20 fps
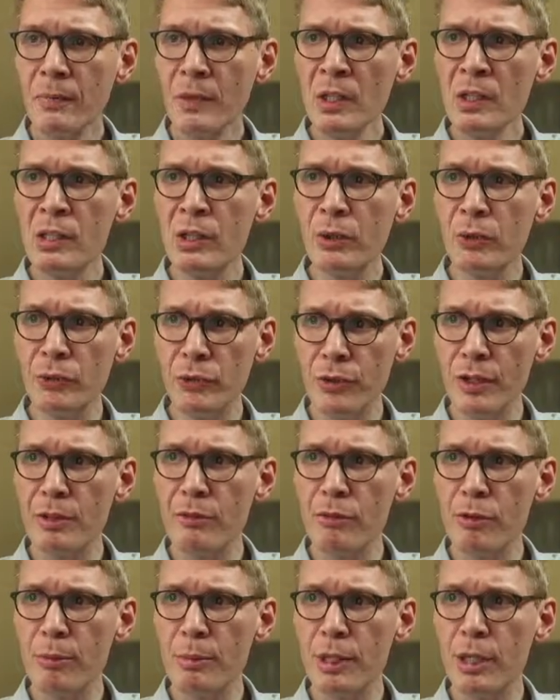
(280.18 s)
You'll see
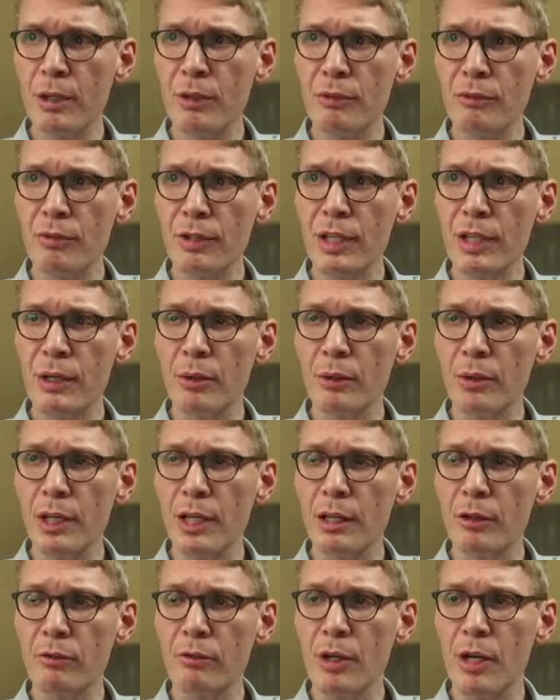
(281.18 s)
from the other video that
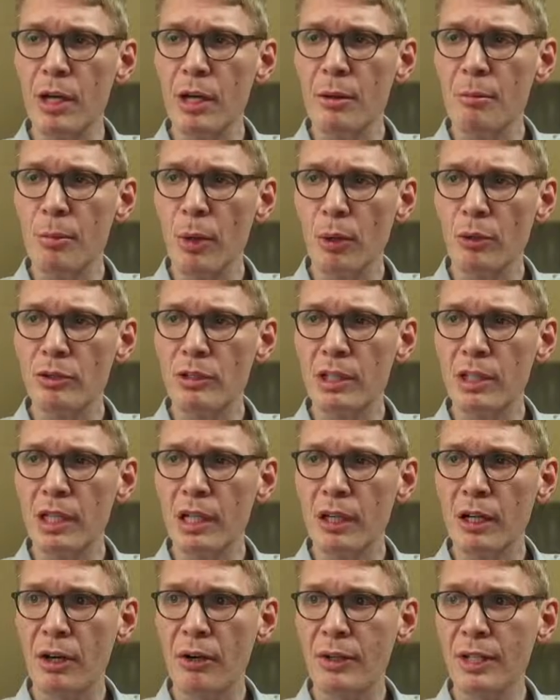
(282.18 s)
I've posted
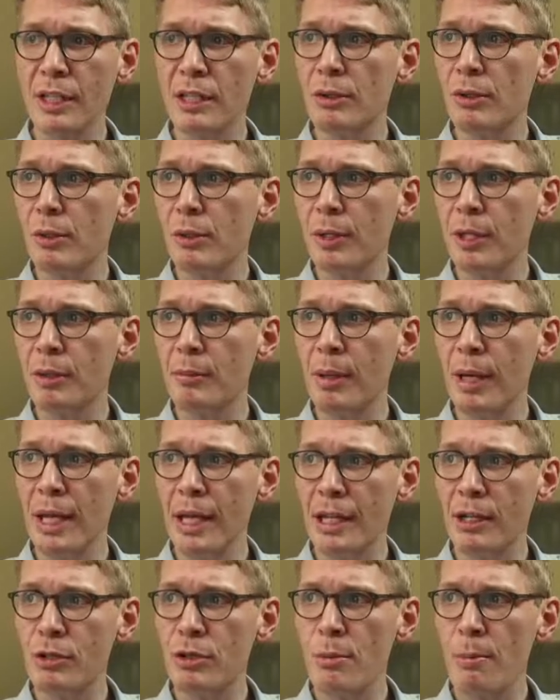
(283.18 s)
on our e-learning
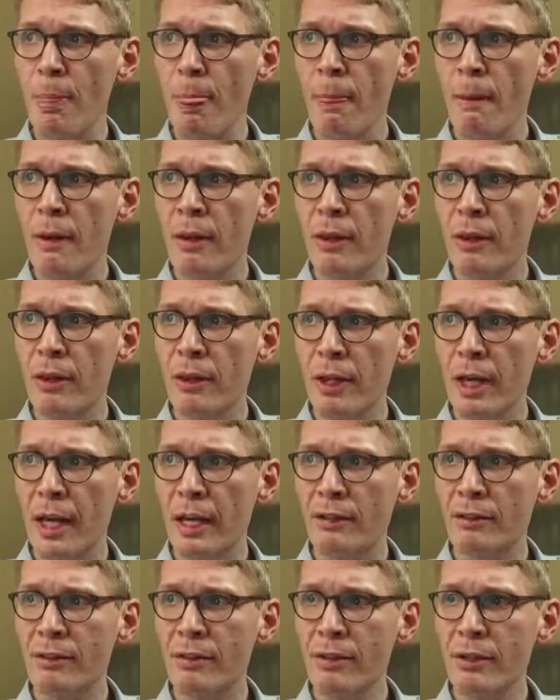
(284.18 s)
page
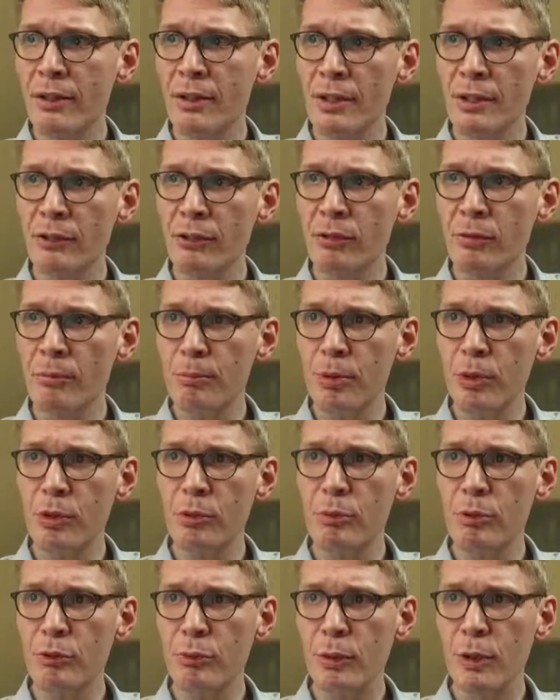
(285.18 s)
that this book
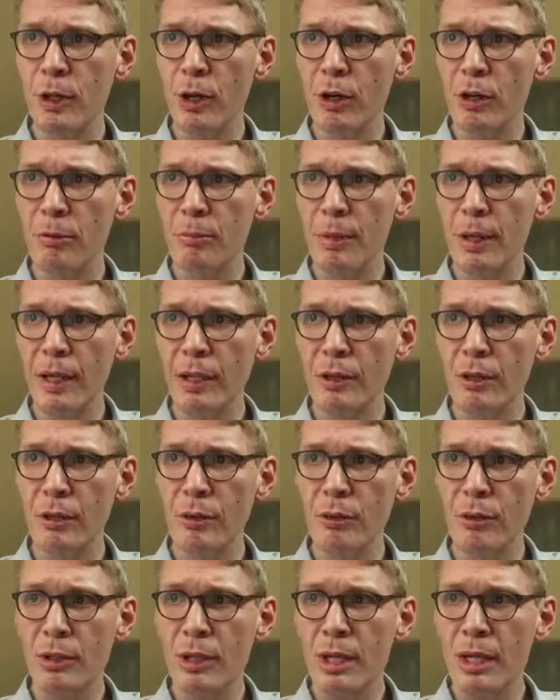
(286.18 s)
was regarded by
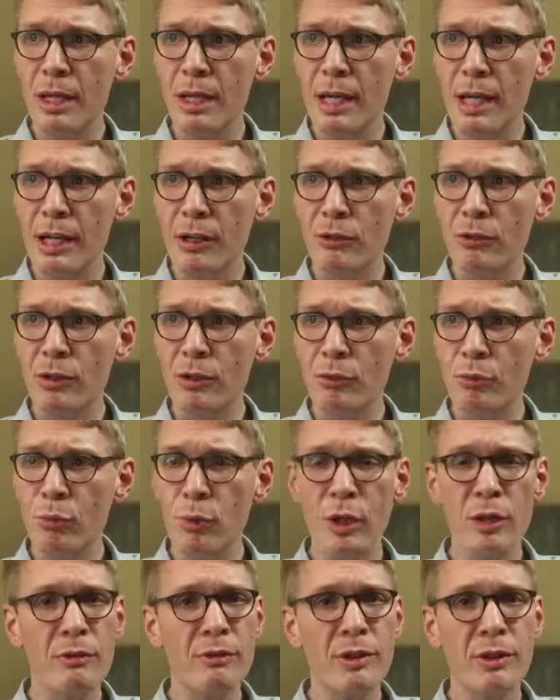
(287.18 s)
Cone as
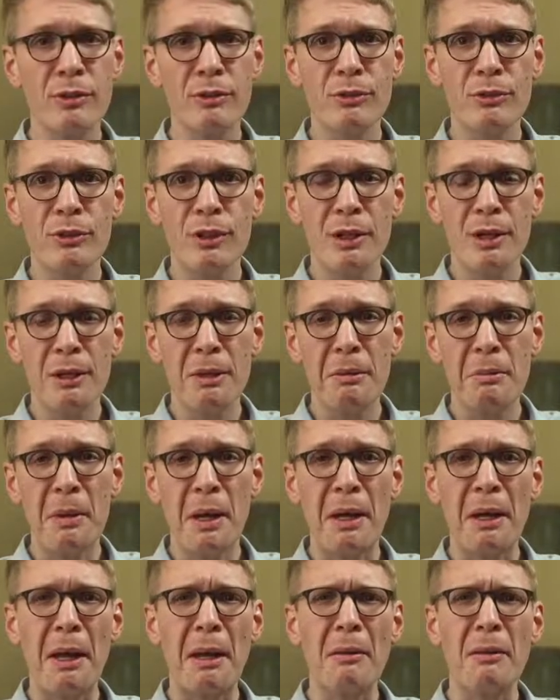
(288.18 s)
one of his I
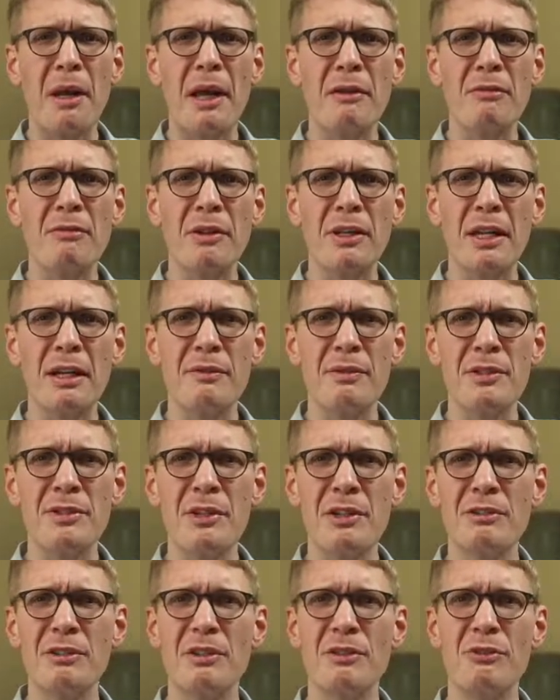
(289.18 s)
forget if he
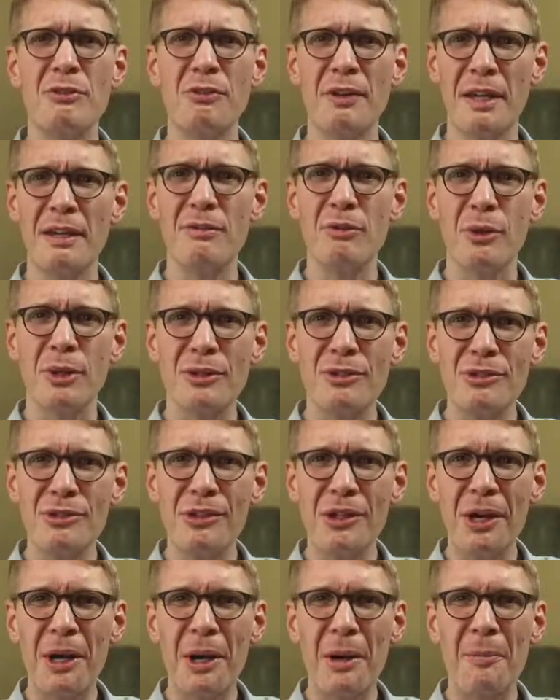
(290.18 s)
says his favorites.
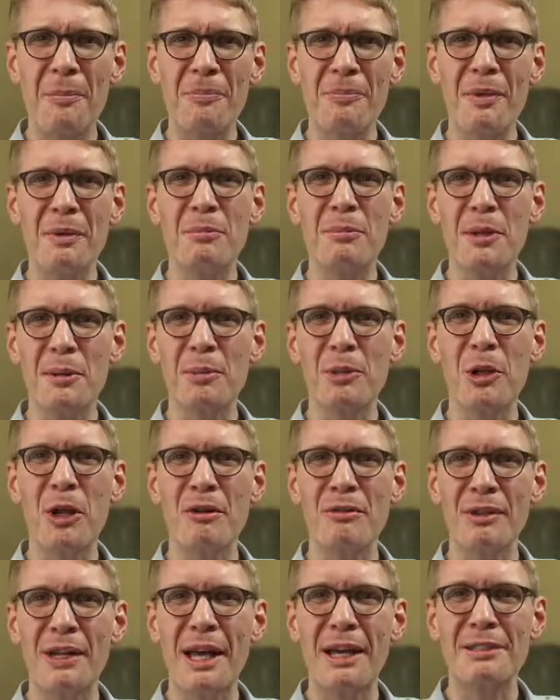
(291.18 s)
People
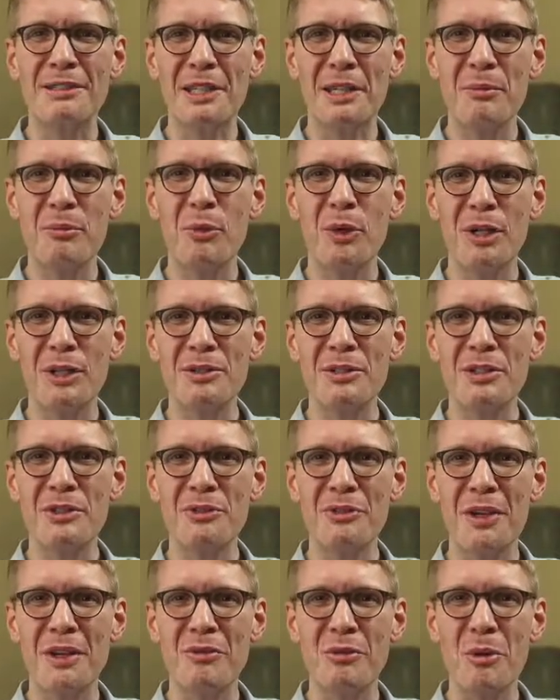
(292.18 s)
often ask him what is his
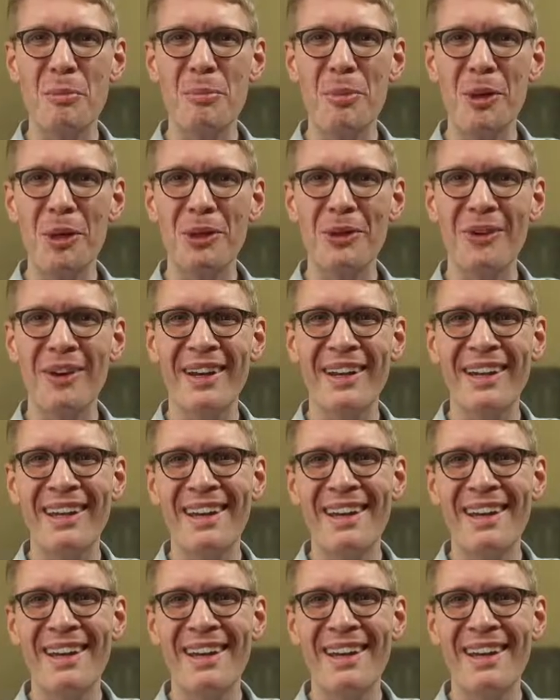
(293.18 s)
favorite book, right?